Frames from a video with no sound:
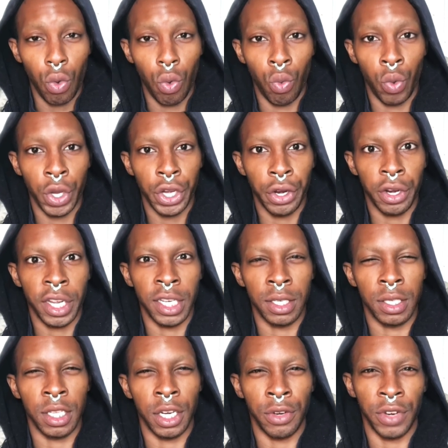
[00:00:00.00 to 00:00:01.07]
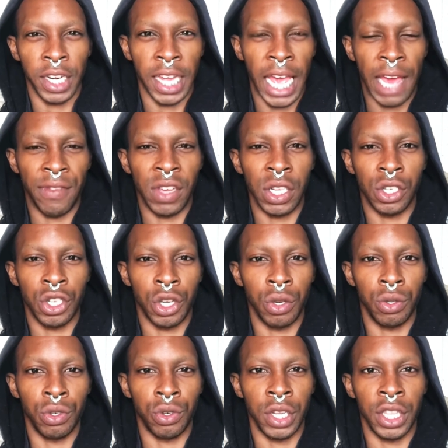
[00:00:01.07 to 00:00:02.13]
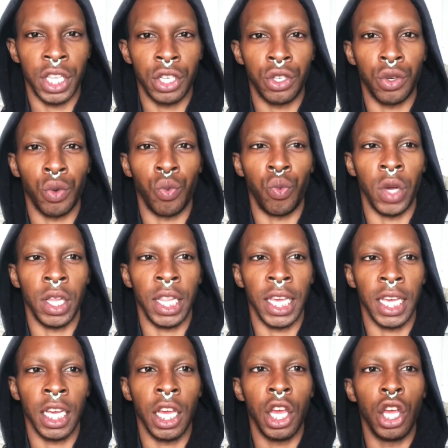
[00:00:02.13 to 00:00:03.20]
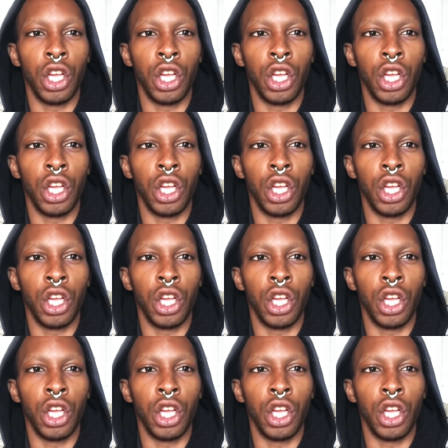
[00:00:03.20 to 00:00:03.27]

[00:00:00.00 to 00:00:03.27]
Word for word: when you're considering having children that you're willing